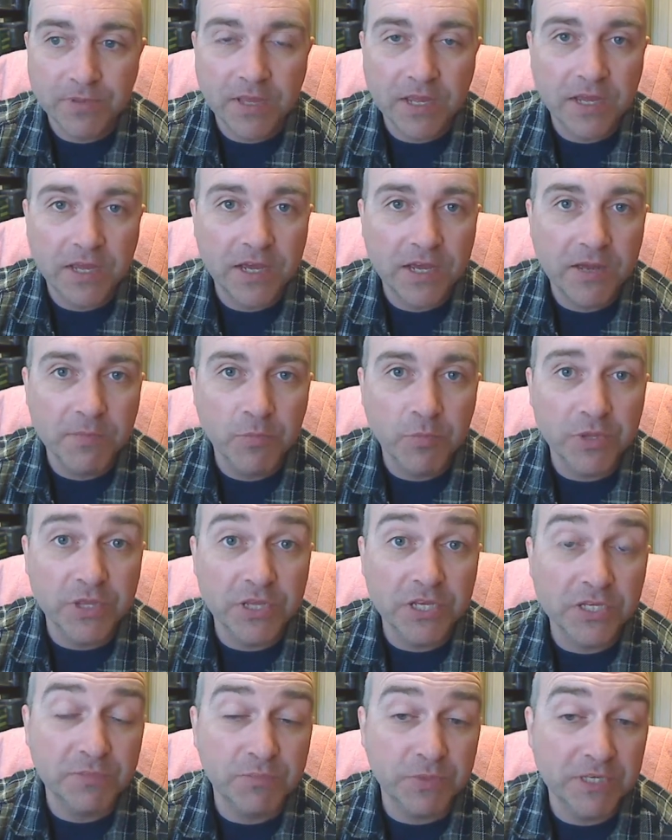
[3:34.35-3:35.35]
with a
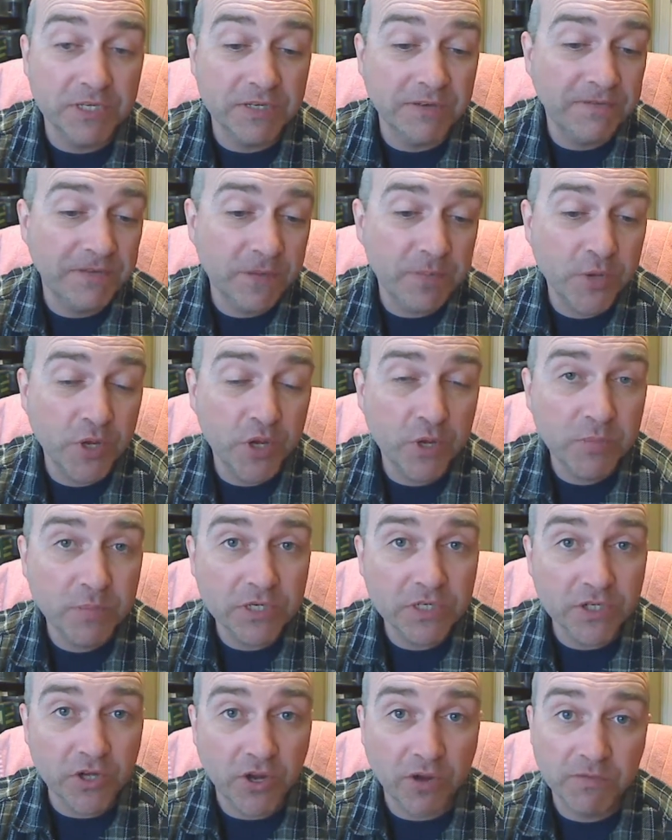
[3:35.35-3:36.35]
specific
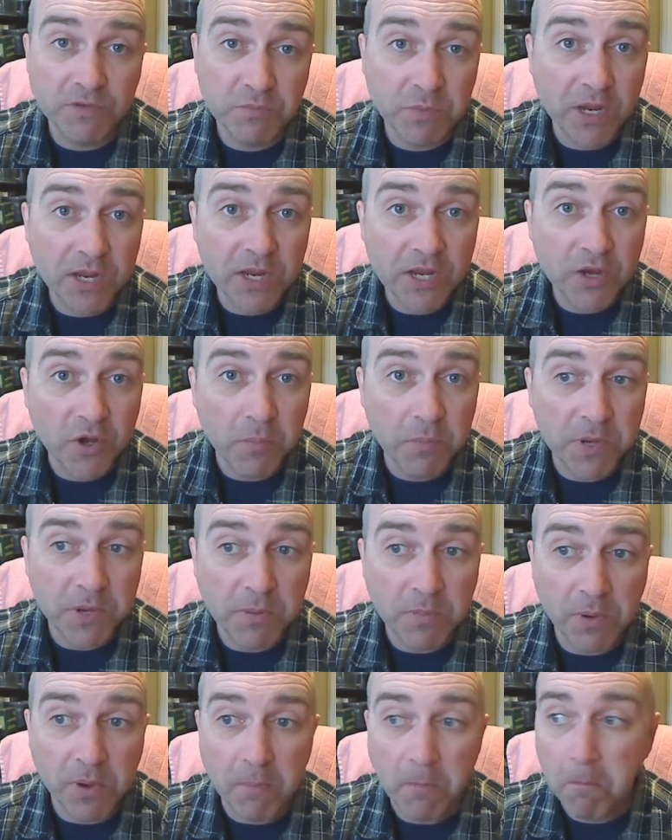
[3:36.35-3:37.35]
purpose of spying on
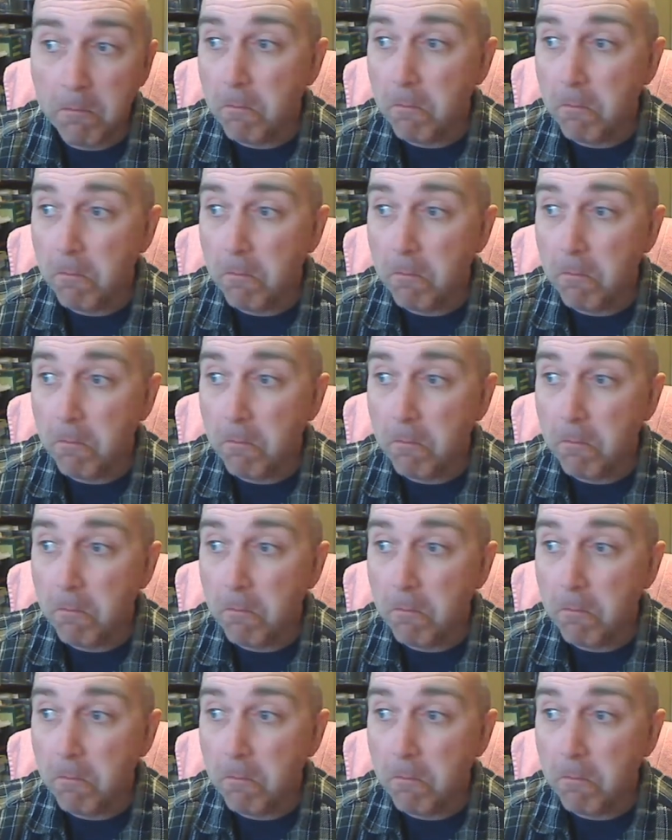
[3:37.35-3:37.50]
people.